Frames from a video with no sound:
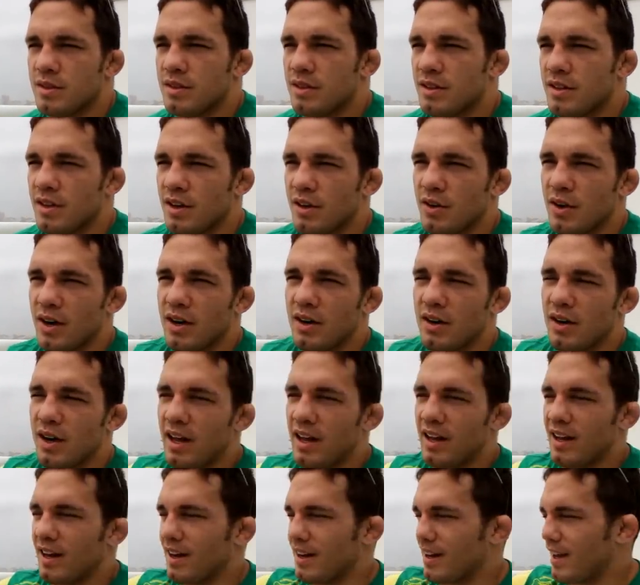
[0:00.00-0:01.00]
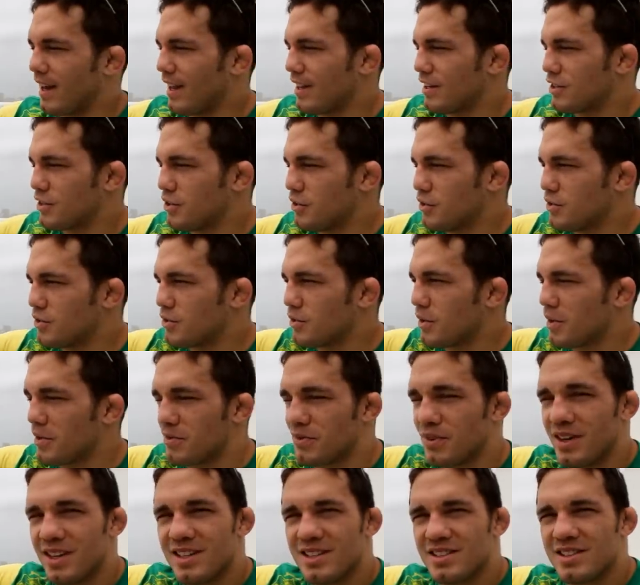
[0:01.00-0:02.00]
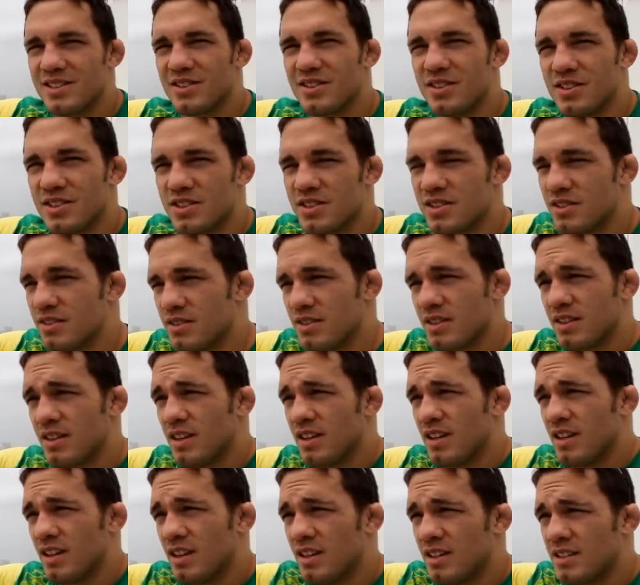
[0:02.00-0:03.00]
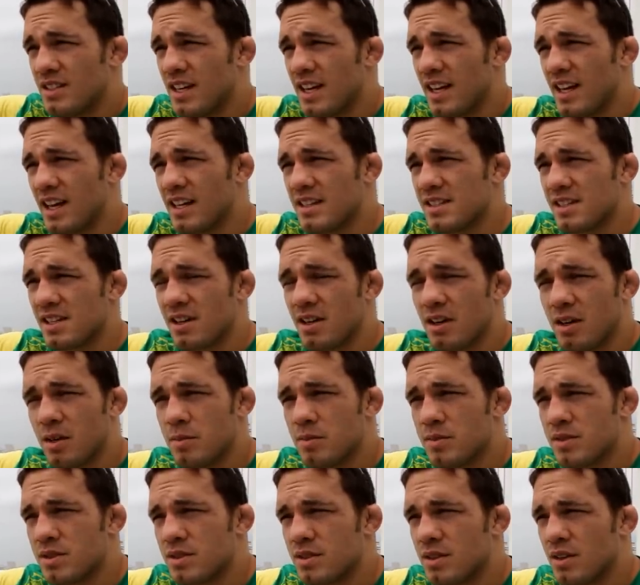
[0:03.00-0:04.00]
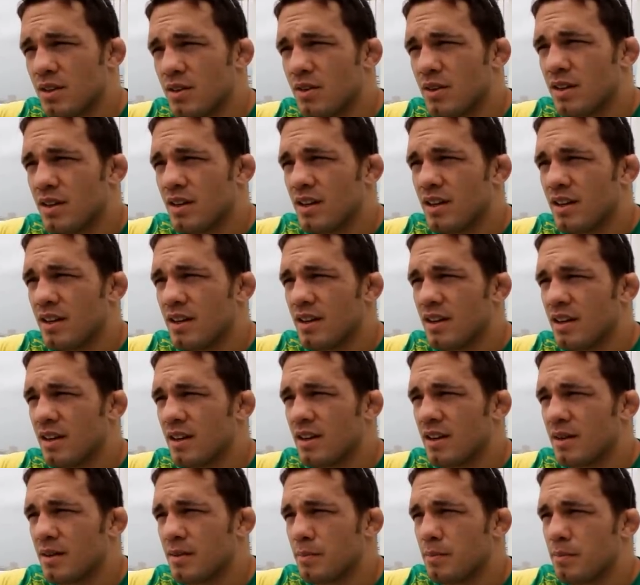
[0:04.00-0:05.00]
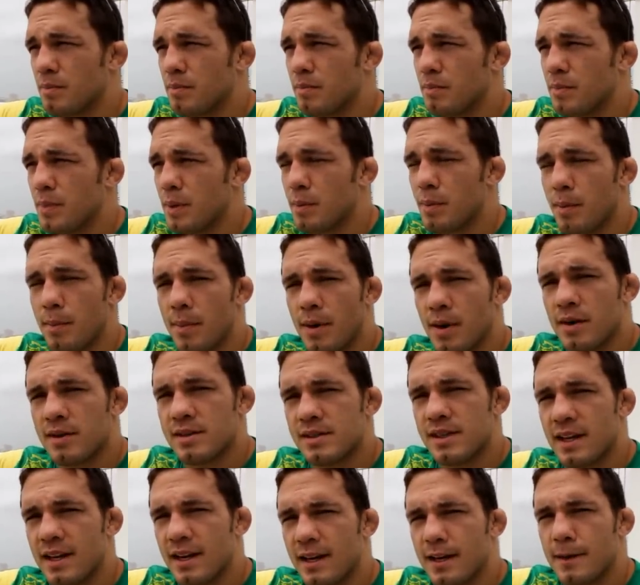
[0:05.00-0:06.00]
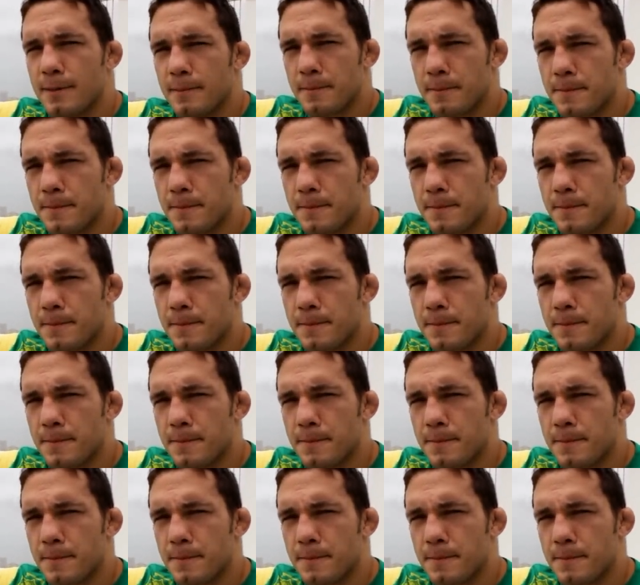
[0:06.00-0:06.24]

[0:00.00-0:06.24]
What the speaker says: you know, I can't choose who I fight, so just take it as it comes, you know, and be prepared as I can.